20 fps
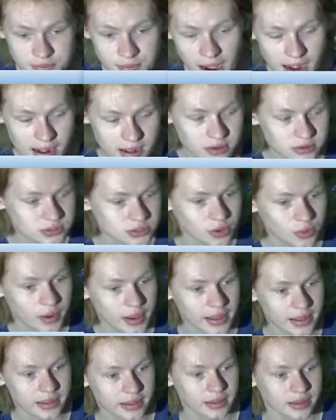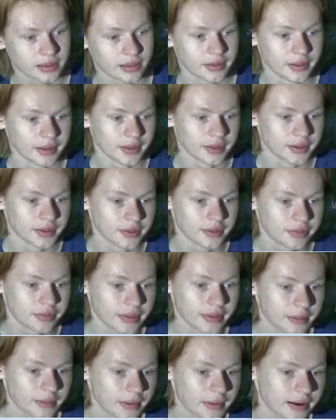miles away. You
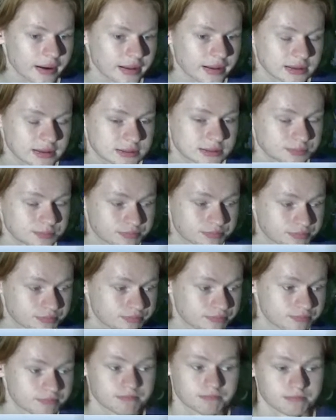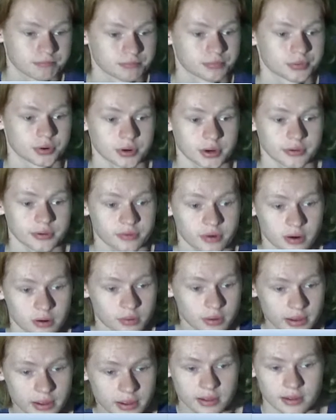think about it, it's pretty far
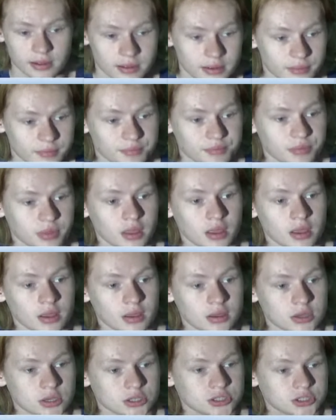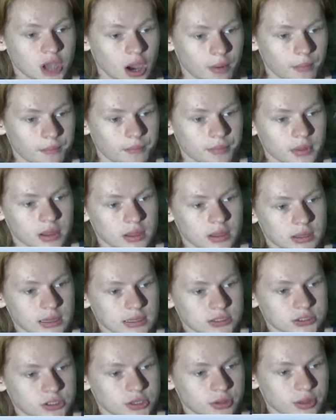away. So,
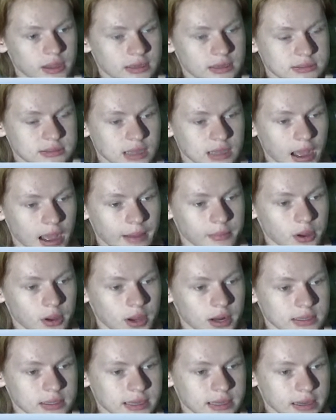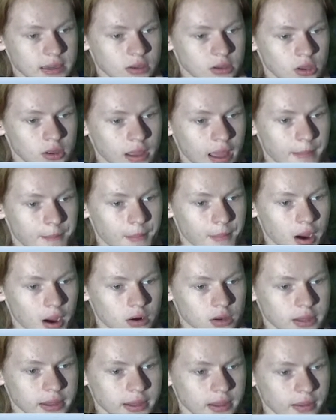let's do this. I'm going to take a look at
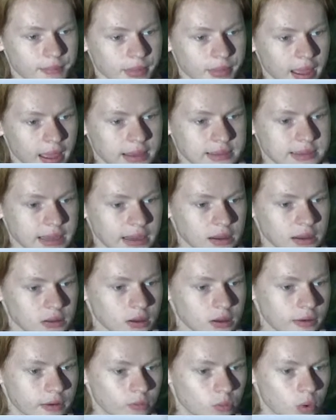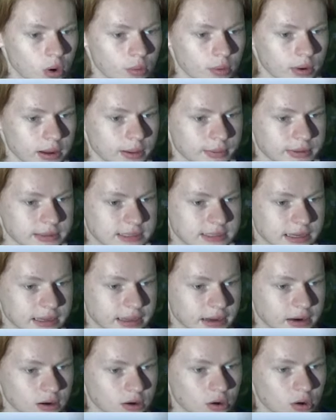modeling and take a look at what we're going to be seeing
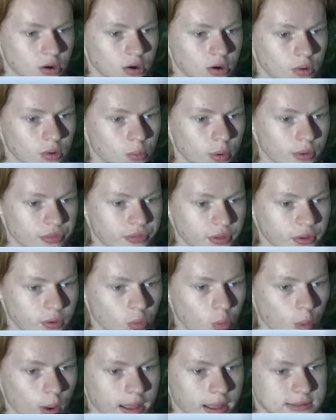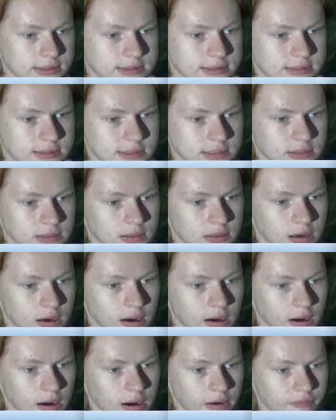here with the winds
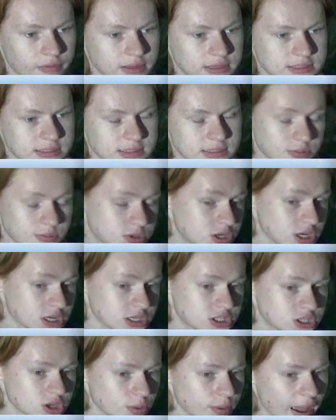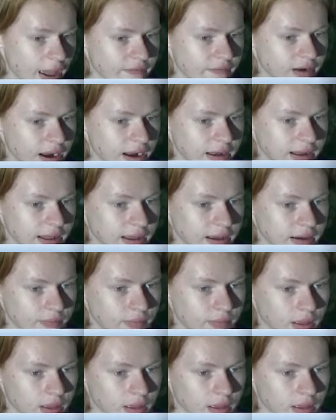of the system, just so we have an idea